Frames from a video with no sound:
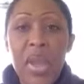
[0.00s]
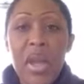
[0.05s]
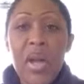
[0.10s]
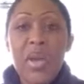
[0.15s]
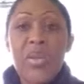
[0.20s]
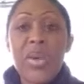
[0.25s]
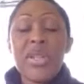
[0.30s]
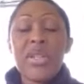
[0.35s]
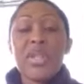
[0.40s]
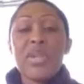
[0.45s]

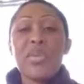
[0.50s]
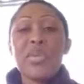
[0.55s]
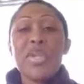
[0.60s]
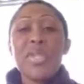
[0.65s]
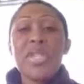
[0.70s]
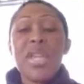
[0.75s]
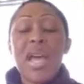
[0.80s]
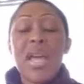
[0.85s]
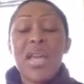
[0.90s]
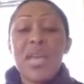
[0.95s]
All right, dear
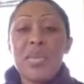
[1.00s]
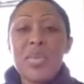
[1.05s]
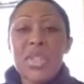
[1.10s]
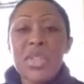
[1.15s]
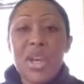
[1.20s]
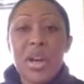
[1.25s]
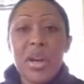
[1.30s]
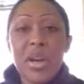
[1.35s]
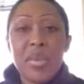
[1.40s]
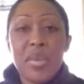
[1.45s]
ones, I am
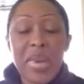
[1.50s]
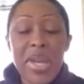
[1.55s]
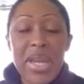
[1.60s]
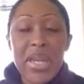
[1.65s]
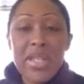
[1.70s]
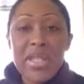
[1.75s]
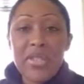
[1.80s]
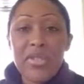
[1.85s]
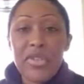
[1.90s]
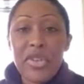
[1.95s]
Zari
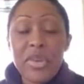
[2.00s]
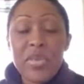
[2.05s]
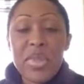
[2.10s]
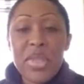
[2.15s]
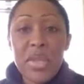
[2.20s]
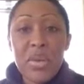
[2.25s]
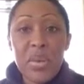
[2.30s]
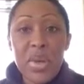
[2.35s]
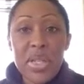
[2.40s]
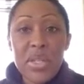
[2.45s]
Banks from
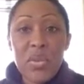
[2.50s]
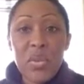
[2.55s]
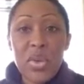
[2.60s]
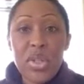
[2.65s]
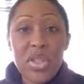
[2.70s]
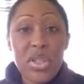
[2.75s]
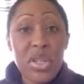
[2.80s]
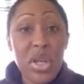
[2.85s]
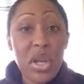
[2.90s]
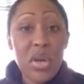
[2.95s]

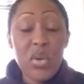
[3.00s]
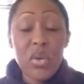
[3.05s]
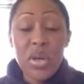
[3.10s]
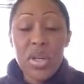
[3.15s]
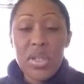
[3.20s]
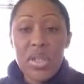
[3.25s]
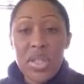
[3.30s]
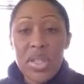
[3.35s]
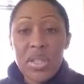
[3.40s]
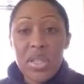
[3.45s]

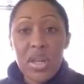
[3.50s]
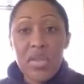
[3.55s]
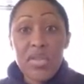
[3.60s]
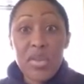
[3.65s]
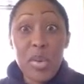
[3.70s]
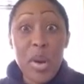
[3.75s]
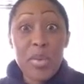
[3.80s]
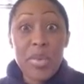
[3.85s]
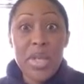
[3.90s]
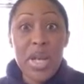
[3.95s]
zrightswords.org,
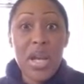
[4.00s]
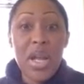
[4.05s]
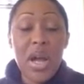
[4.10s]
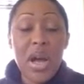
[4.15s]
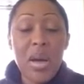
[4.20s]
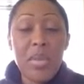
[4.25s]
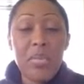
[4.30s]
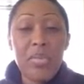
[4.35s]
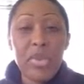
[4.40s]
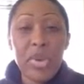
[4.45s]

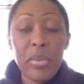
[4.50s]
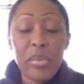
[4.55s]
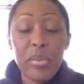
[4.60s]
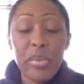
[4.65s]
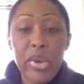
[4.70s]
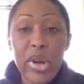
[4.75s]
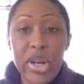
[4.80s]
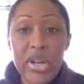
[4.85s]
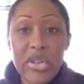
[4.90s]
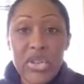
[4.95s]
zsolvesproblems.com, from
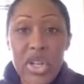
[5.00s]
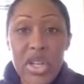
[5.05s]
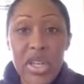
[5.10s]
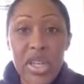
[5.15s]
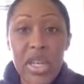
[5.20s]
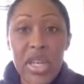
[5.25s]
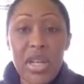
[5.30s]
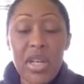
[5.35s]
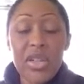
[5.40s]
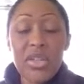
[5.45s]
Prayer
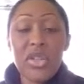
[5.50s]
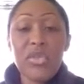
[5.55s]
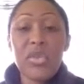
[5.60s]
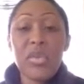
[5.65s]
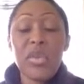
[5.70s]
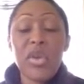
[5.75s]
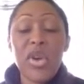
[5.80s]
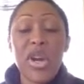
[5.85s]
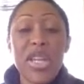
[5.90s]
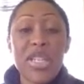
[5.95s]
Junkie, and also
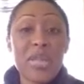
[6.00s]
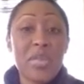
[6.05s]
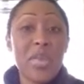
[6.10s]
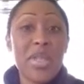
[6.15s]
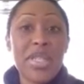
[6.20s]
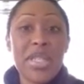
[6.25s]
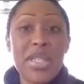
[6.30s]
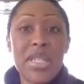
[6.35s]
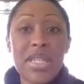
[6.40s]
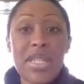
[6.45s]
from
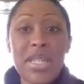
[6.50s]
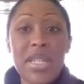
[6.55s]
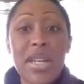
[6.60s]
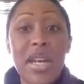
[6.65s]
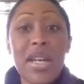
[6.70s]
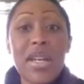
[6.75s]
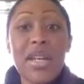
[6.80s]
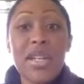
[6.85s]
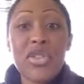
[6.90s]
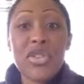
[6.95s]

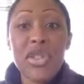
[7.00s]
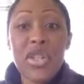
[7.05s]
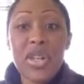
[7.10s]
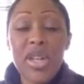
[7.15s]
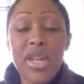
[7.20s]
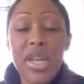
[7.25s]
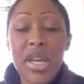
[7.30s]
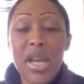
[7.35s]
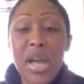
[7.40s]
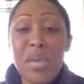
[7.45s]

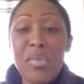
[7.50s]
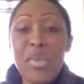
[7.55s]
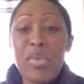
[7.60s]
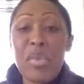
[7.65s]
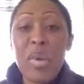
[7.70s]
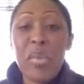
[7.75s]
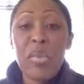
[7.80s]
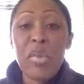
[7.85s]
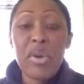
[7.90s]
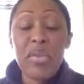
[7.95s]
ChristBizTC.ninja. I'm a
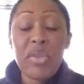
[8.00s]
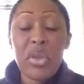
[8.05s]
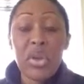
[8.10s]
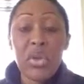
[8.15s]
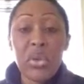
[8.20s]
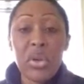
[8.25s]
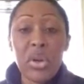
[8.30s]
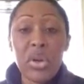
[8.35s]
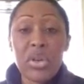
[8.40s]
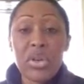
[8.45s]
member of the
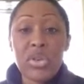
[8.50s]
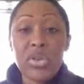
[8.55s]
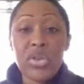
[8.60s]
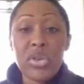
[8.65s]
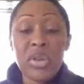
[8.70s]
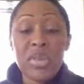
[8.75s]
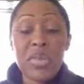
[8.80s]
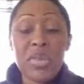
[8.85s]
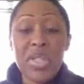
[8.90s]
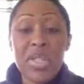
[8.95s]
Grow Your
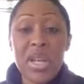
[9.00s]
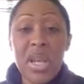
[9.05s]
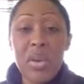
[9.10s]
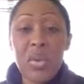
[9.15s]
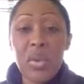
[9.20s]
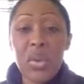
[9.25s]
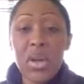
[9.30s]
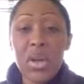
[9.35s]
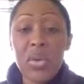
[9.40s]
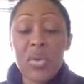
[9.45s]
Dreams
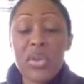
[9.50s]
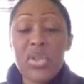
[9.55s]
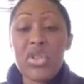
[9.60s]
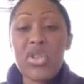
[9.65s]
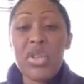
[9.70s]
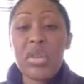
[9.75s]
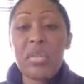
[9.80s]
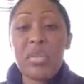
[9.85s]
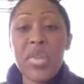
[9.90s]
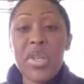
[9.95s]
Network, which
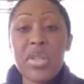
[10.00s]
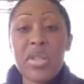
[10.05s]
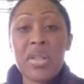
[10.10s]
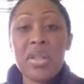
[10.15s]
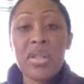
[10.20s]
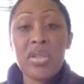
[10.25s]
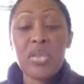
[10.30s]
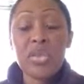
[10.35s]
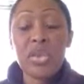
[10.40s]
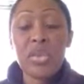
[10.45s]
is a
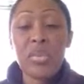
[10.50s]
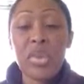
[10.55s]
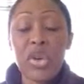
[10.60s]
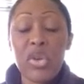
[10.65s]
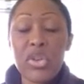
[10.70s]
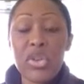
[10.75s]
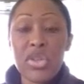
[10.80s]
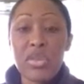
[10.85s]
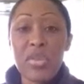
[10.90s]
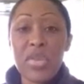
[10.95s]
business group, a
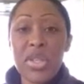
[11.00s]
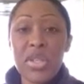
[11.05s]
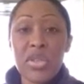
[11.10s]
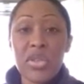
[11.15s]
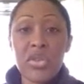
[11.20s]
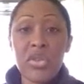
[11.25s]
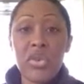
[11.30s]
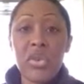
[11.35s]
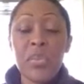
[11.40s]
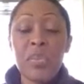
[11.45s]
Christian
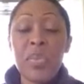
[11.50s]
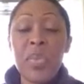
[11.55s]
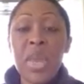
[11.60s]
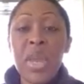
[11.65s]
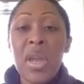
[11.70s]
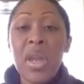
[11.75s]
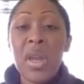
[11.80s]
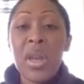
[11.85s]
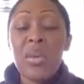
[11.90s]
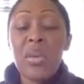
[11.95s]
business group.
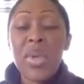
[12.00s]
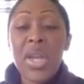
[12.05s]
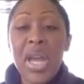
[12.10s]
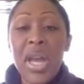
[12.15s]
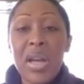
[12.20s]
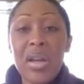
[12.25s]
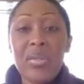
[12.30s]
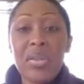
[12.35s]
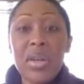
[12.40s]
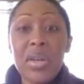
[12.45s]
We
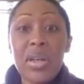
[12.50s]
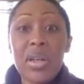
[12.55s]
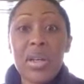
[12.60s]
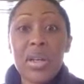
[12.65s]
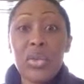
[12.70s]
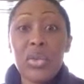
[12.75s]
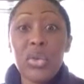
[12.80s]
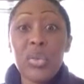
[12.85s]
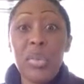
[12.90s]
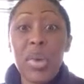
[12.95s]
have
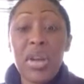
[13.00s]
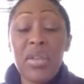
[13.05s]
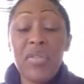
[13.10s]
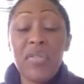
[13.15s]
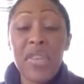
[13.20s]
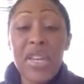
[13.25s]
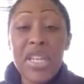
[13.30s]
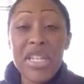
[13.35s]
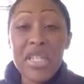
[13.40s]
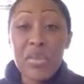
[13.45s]
a group on
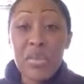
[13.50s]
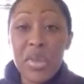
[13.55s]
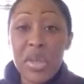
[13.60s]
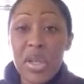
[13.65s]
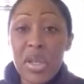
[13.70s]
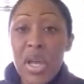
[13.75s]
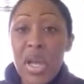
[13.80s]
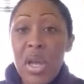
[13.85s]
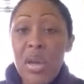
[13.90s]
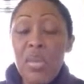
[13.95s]
Facebook,
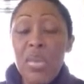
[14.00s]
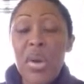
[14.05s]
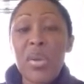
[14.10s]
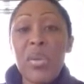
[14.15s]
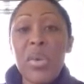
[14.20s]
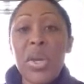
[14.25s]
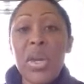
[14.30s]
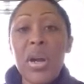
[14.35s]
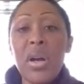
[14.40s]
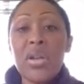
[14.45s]
but
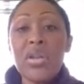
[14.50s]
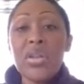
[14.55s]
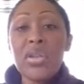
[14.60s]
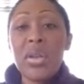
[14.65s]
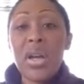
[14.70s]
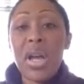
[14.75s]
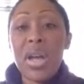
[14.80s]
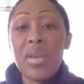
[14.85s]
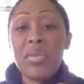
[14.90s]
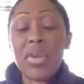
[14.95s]
we
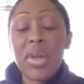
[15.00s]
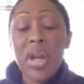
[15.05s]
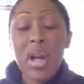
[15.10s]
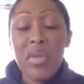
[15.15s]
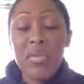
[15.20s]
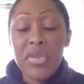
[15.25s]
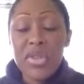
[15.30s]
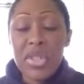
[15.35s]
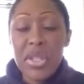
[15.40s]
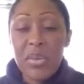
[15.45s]
also have a
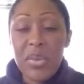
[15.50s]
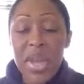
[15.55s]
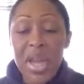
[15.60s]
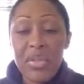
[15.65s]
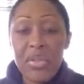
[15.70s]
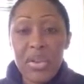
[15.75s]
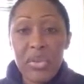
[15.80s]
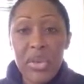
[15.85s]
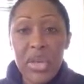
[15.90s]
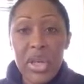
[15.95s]
conference that we
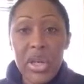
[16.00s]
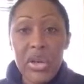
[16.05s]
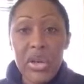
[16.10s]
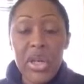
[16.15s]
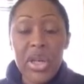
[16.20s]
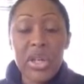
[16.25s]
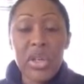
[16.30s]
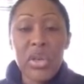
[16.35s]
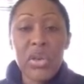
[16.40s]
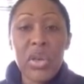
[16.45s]
have every
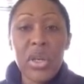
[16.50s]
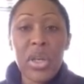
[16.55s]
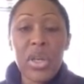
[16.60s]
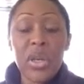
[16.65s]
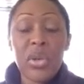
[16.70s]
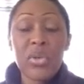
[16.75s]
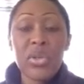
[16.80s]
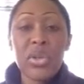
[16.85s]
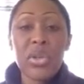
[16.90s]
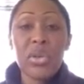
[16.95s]
year, and you can
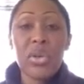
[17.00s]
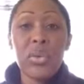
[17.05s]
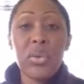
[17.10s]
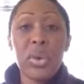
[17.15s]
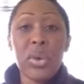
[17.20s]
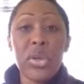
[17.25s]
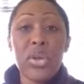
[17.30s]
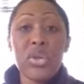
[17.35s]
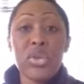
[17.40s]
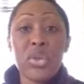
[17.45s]
go to
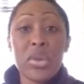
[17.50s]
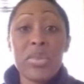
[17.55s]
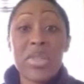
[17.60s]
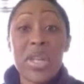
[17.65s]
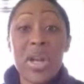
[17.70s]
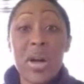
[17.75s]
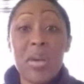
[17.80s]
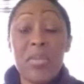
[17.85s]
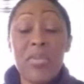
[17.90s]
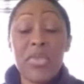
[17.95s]

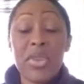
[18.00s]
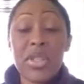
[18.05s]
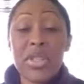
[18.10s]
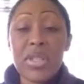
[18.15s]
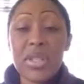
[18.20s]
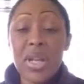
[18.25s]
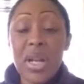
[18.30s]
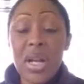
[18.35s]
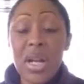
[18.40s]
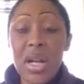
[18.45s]

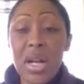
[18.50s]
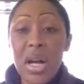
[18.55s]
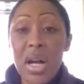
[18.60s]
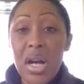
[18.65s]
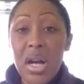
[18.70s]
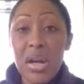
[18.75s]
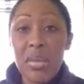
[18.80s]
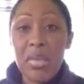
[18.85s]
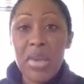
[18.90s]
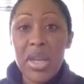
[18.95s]

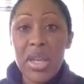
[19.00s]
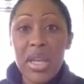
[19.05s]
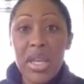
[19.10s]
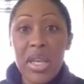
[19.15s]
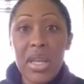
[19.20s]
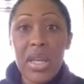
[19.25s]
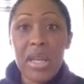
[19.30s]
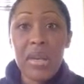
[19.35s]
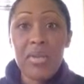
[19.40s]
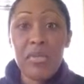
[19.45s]
growyourdreamsconference.com and
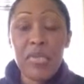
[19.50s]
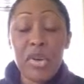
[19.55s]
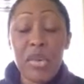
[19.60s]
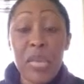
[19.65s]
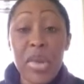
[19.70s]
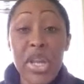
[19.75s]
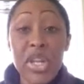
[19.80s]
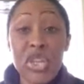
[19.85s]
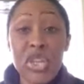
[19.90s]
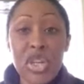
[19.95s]
get
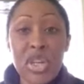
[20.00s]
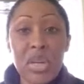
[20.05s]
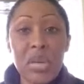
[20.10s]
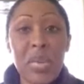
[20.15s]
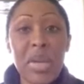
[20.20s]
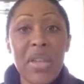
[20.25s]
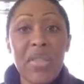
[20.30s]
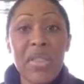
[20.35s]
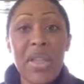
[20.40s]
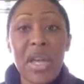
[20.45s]
information
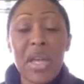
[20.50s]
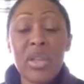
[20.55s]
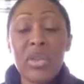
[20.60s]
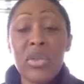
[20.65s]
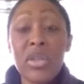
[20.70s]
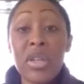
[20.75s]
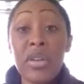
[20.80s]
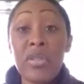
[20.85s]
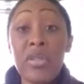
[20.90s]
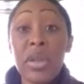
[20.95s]
about that.
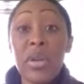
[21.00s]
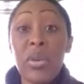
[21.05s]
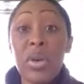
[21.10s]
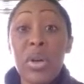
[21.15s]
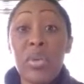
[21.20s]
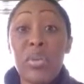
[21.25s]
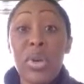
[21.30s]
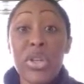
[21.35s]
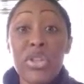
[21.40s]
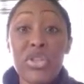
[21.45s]
You definitely
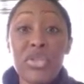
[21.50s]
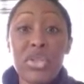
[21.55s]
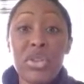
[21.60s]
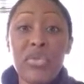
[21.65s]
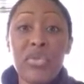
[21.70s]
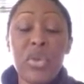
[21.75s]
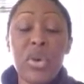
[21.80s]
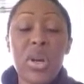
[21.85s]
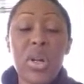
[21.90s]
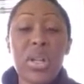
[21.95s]
want to register
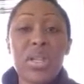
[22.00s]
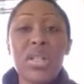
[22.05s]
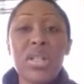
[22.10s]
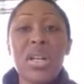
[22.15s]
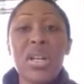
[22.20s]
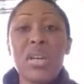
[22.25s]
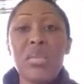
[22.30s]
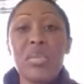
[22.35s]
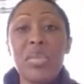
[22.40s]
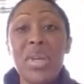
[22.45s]
for it. It's
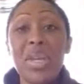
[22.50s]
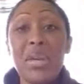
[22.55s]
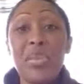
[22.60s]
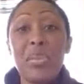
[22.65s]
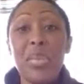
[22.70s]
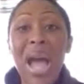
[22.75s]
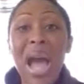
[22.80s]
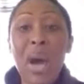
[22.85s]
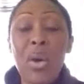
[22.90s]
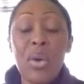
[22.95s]
going to be
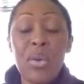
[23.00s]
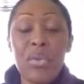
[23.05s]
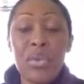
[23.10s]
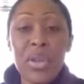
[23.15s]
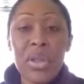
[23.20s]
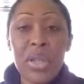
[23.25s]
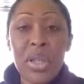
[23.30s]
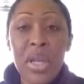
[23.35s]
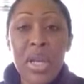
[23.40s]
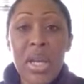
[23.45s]

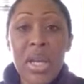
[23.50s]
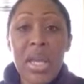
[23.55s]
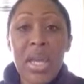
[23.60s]
powerful.